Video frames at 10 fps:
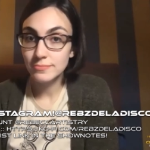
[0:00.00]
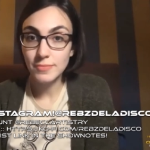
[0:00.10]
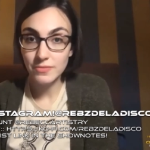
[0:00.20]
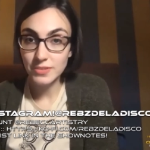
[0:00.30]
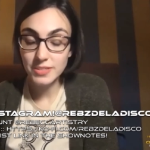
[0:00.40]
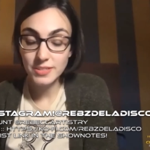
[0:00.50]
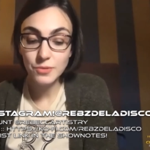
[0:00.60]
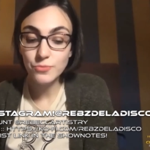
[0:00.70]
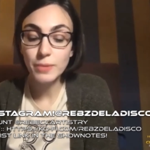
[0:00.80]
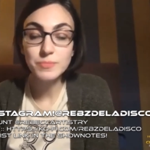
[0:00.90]
obviously,
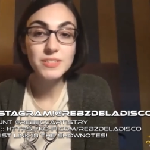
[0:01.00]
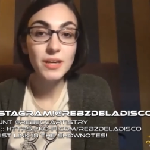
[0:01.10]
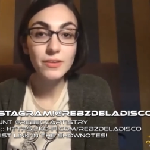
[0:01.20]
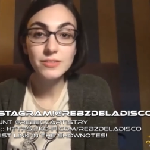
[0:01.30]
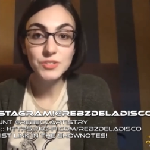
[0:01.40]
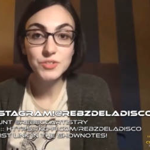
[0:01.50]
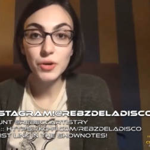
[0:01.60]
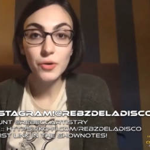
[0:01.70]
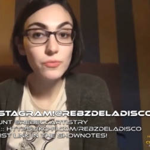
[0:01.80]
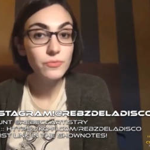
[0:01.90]
Rebs de la
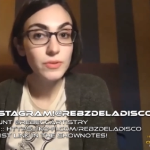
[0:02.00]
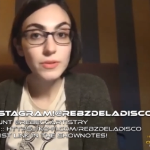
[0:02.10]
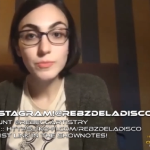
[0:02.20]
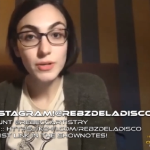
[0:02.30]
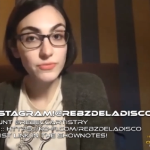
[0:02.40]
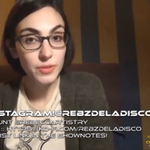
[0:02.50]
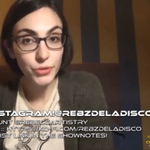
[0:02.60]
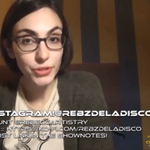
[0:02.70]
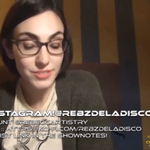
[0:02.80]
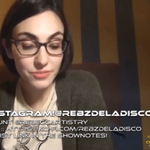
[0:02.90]
Disco, perfect
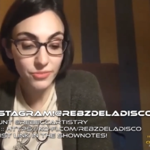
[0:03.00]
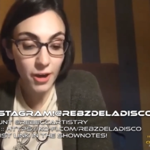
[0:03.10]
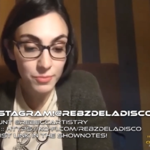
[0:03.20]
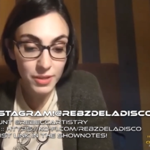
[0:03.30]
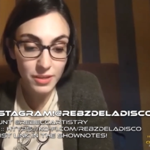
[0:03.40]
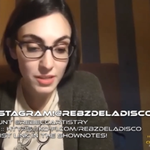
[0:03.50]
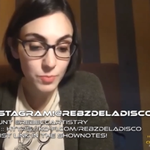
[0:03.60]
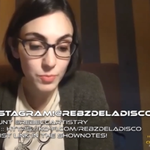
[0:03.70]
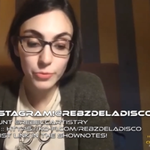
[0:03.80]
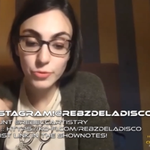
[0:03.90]
place to find me.
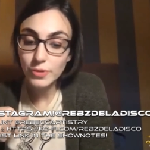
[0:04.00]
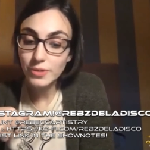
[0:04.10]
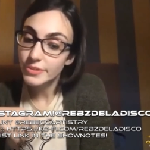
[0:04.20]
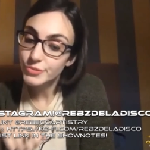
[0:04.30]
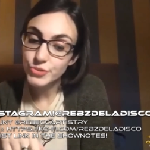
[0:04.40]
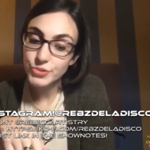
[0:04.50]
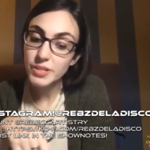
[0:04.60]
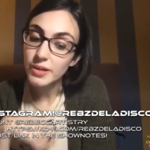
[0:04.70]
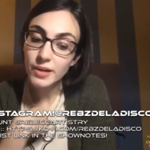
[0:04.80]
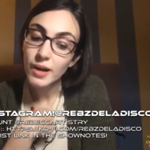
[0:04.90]
Keep up with my adventures
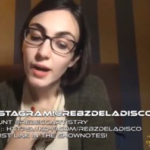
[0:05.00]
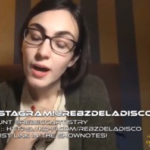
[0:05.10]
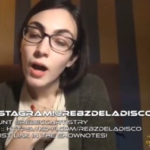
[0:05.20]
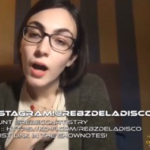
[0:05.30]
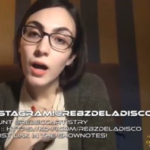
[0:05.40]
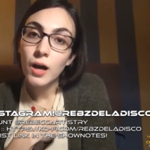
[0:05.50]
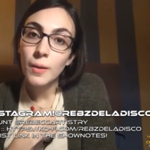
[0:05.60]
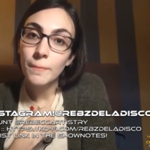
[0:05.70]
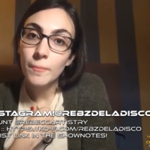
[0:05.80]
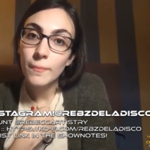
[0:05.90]
there.
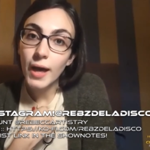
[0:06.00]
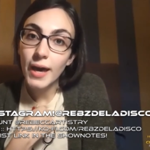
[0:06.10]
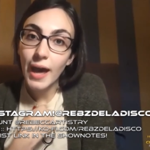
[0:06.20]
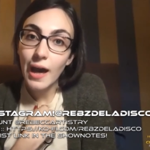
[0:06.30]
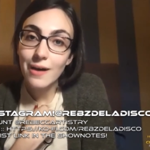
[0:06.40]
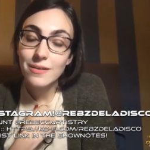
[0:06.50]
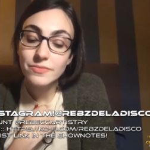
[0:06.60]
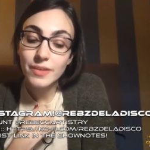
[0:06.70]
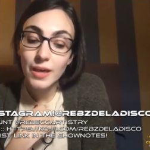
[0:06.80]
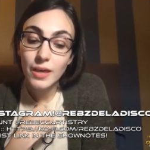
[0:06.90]
I have
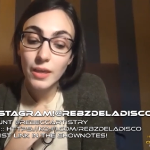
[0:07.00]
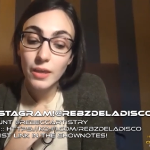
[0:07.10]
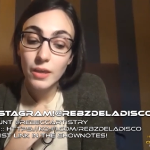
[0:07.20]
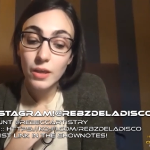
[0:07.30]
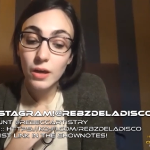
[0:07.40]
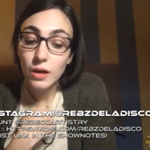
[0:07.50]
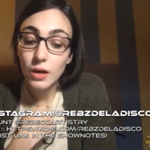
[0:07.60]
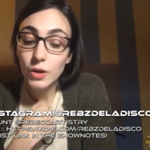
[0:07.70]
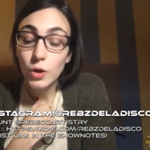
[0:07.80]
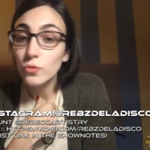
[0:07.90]
a
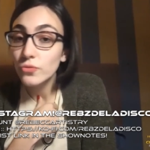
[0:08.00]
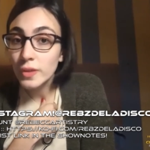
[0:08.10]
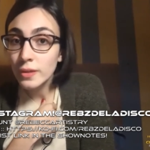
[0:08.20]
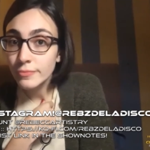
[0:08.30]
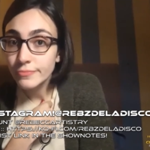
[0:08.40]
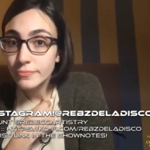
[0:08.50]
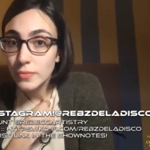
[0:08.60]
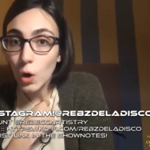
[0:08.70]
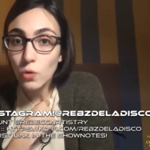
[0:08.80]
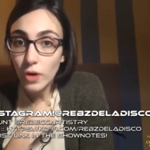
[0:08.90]

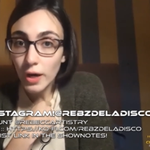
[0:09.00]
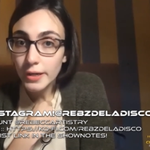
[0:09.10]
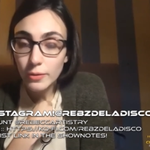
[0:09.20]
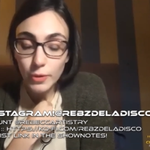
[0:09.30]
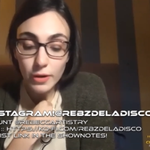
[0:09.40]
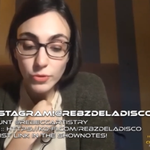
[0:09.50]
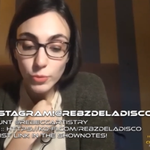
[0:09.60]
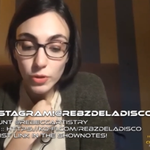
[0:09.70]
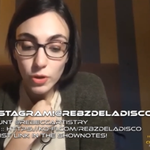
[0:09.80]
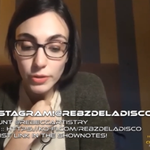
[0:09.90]
Ko-fi, whatever you
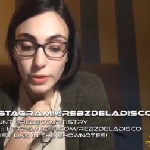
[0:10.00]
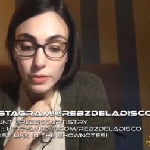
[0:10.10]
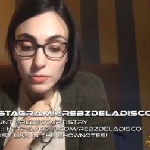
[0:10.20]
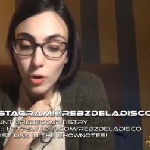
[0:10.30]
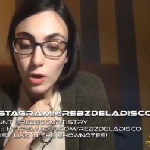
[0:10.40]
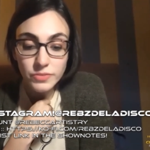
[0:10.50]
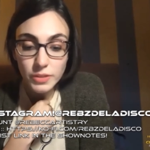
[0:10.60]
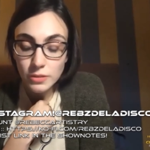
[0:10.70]
want to call it, coffee.